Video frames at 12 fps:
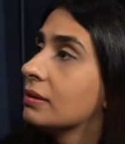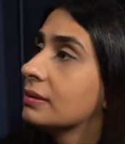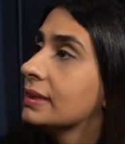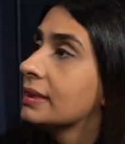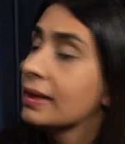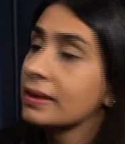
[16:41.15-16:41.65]

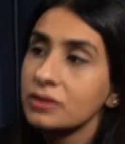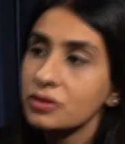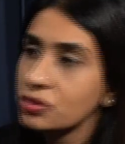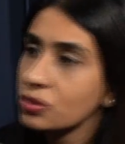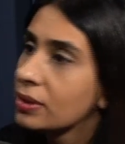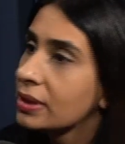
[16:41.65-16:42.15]
They liked the
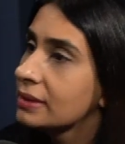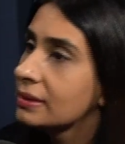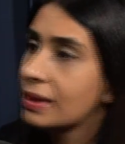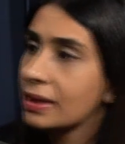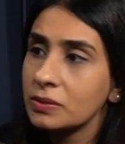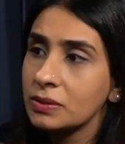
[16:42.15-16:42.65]
story, they
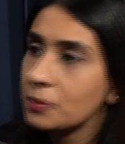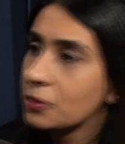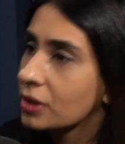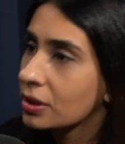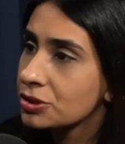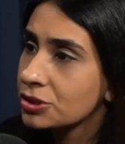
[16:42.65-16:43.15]
liked the
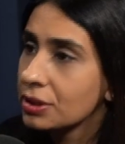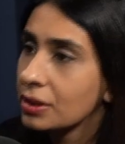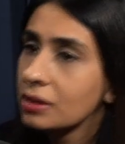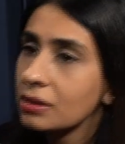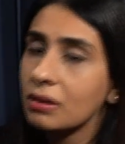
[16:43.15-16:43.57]
production.